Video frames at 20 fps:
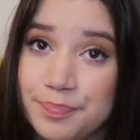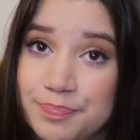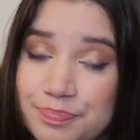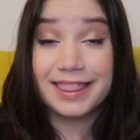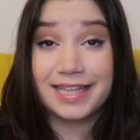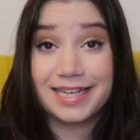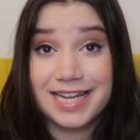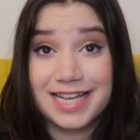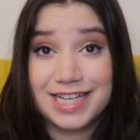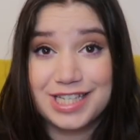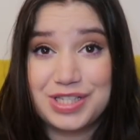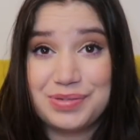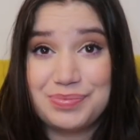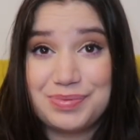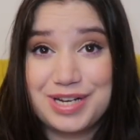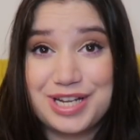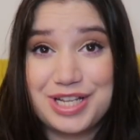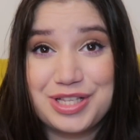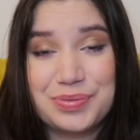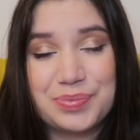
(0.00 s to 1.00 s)
The next
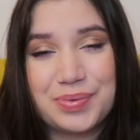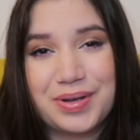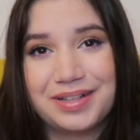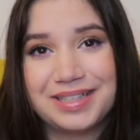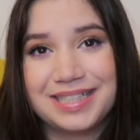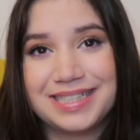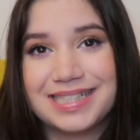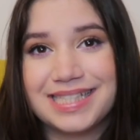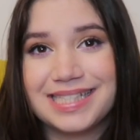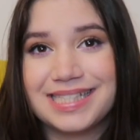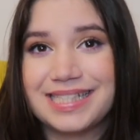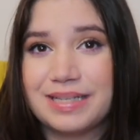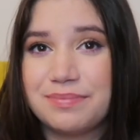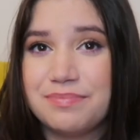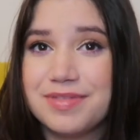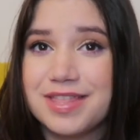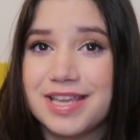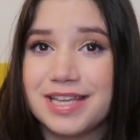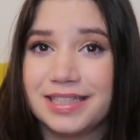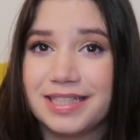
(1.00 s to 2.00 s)
one as well is
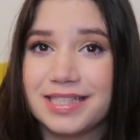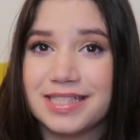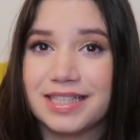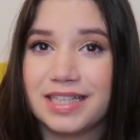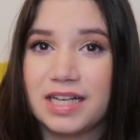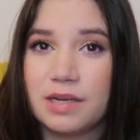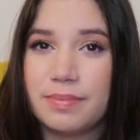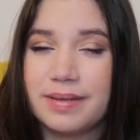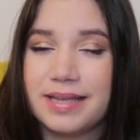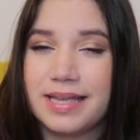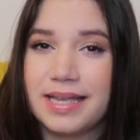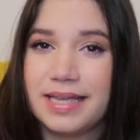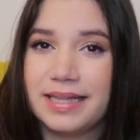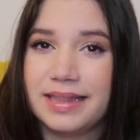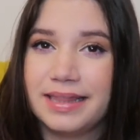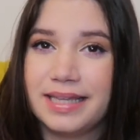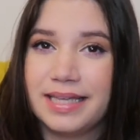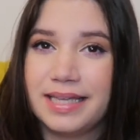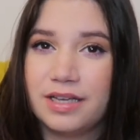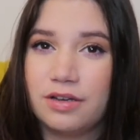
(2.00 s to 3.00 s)
something that's going to be
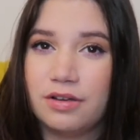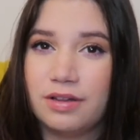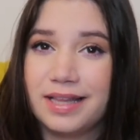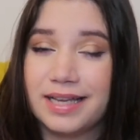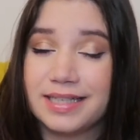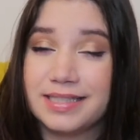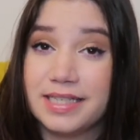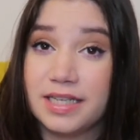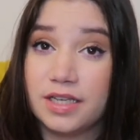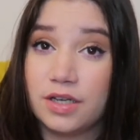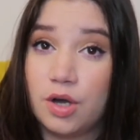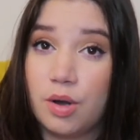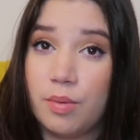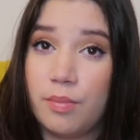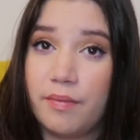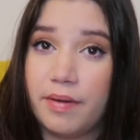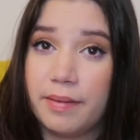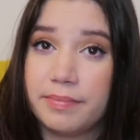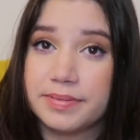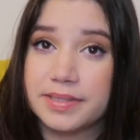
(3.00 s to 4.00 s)
in the Collecting
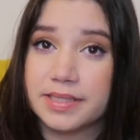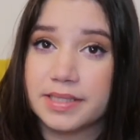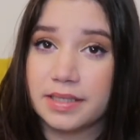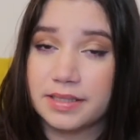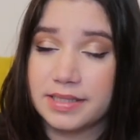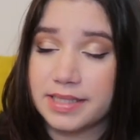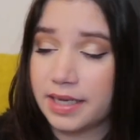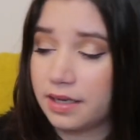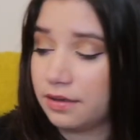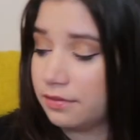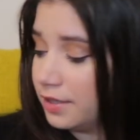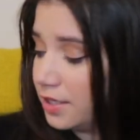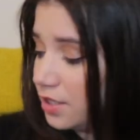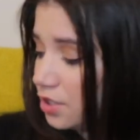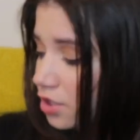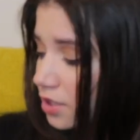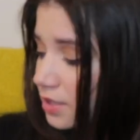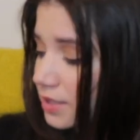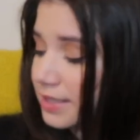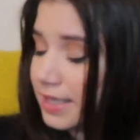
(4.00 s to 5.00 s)
Cobwebs category,
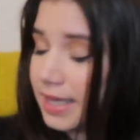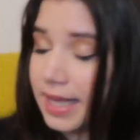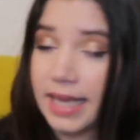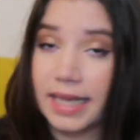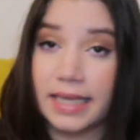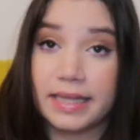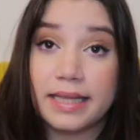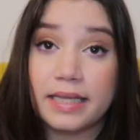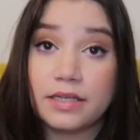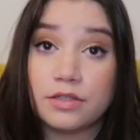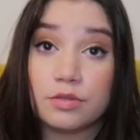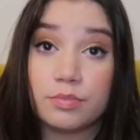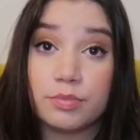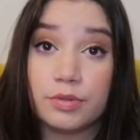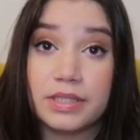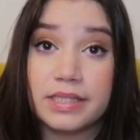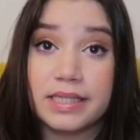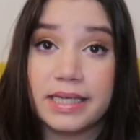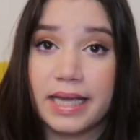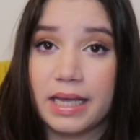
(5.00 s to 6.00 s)
just like that
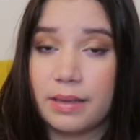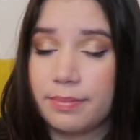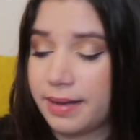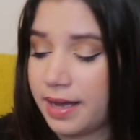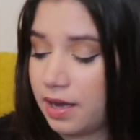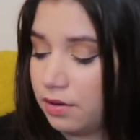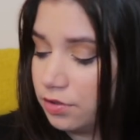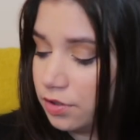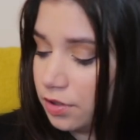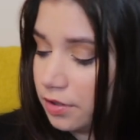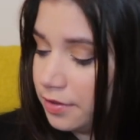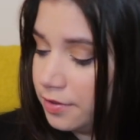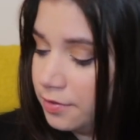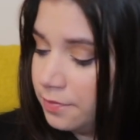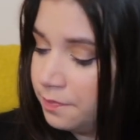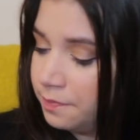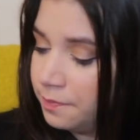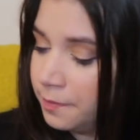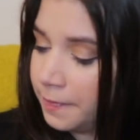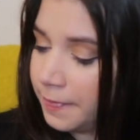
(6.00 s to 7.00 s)
Urban Decay powder.
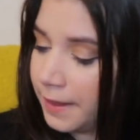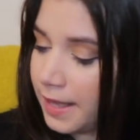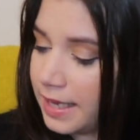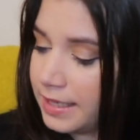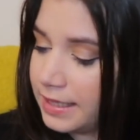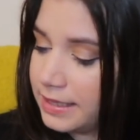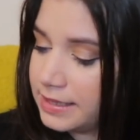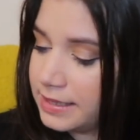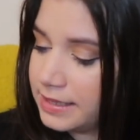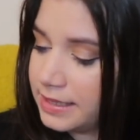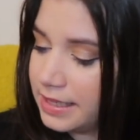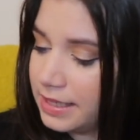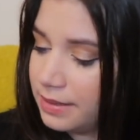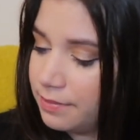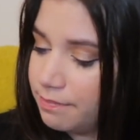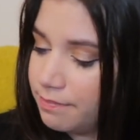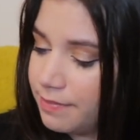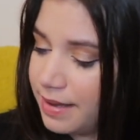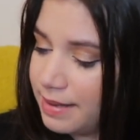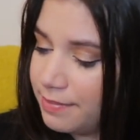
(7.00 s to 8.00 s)
And it's the
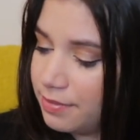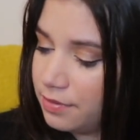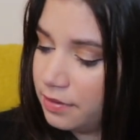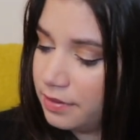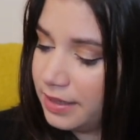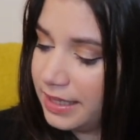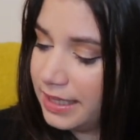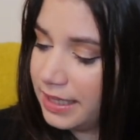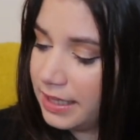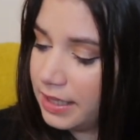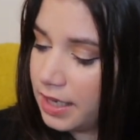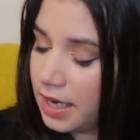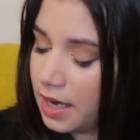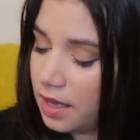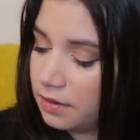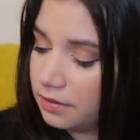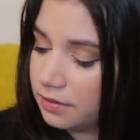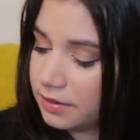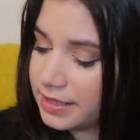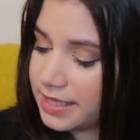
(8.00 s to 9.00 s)
Maybelline
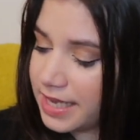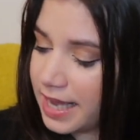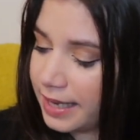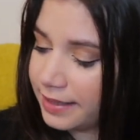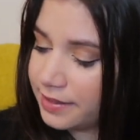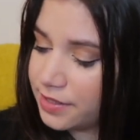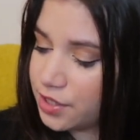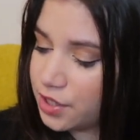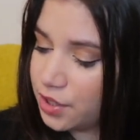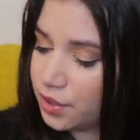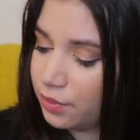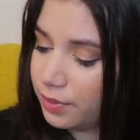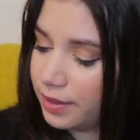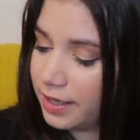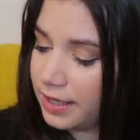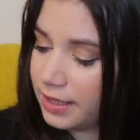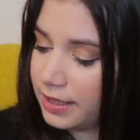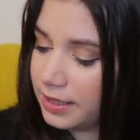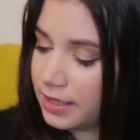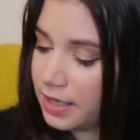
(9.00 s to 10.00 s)
Color Tattoo
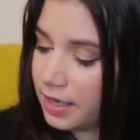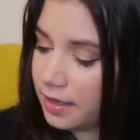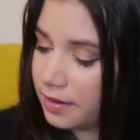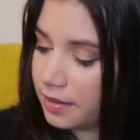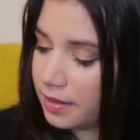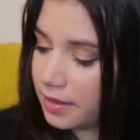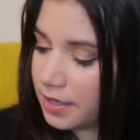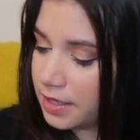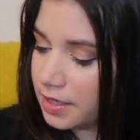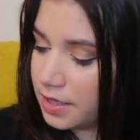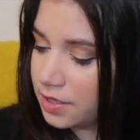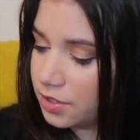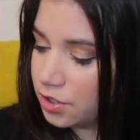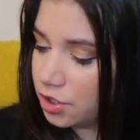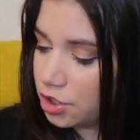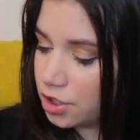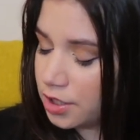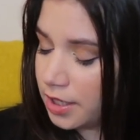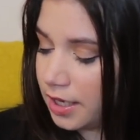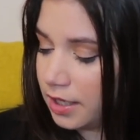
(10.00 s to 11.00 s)
in the
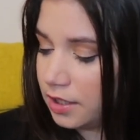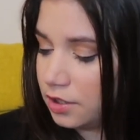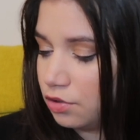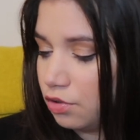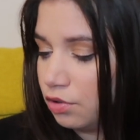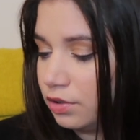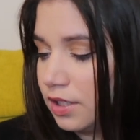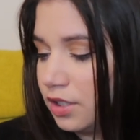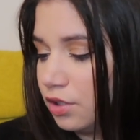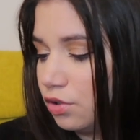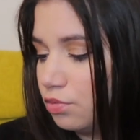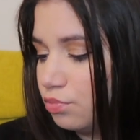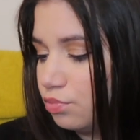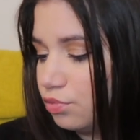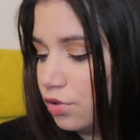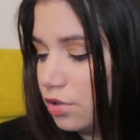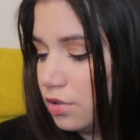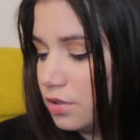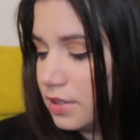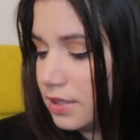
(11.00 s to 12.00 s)
shade On and On
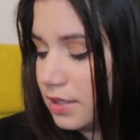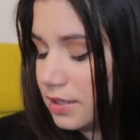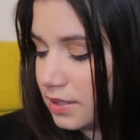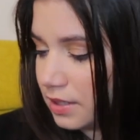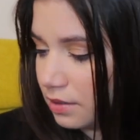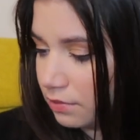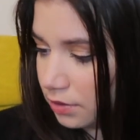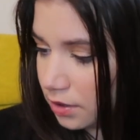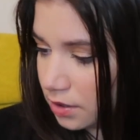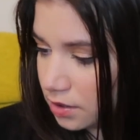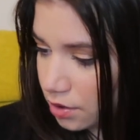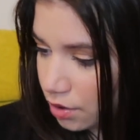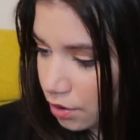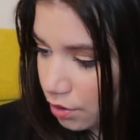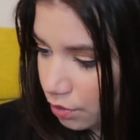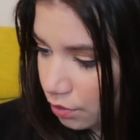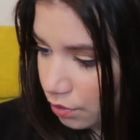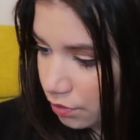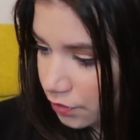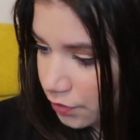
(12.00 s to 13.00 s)
Bronze. Is that what it's
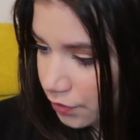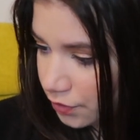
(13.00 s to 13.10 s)
called?